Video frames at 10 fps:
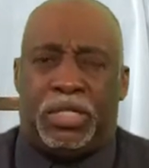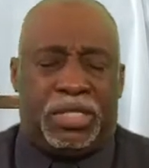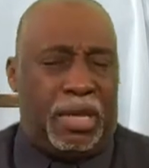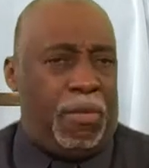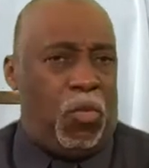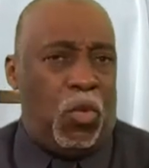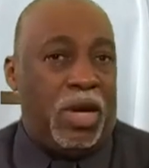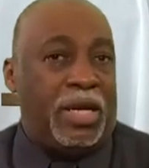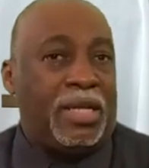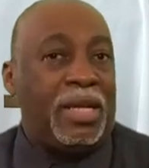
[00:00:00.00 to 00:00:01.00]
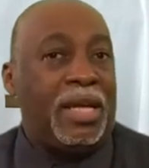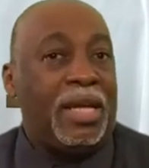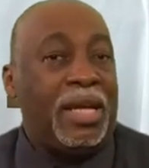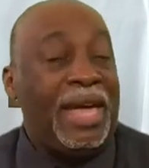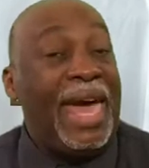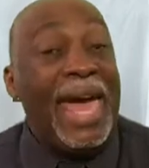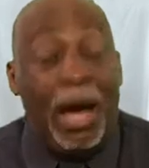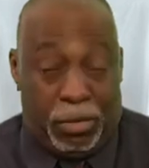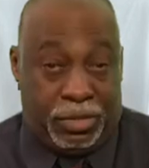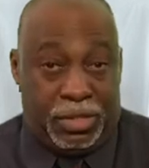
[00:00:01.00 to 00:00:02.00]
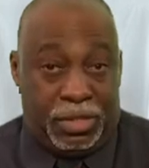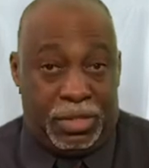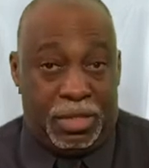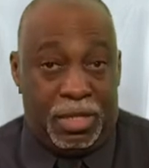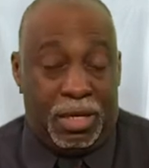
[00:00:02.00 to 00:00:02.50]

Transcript: someone else.